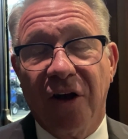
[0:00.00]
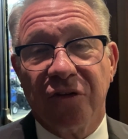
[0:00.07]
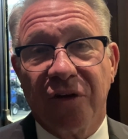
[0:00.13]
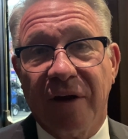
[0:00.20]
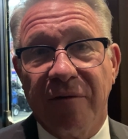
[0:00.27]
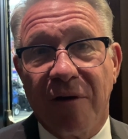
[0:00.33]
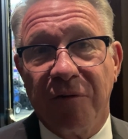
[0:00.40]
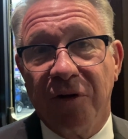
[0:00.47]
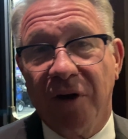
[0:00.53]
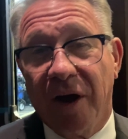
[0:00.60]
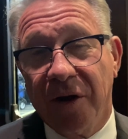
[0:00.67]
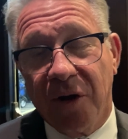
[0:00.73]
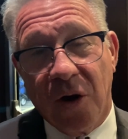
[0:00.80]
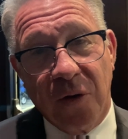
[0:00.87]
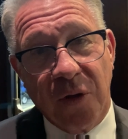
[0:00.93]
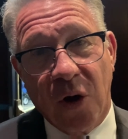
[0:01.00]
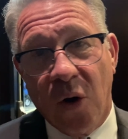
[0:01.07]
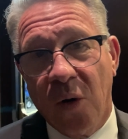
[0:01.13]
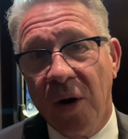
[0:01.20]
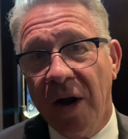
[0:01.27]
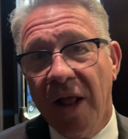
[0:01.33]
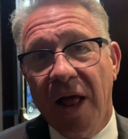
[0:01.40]
else I've ever done,
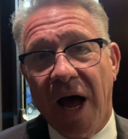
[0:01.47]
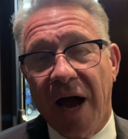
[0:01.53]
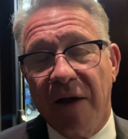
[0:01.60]
although I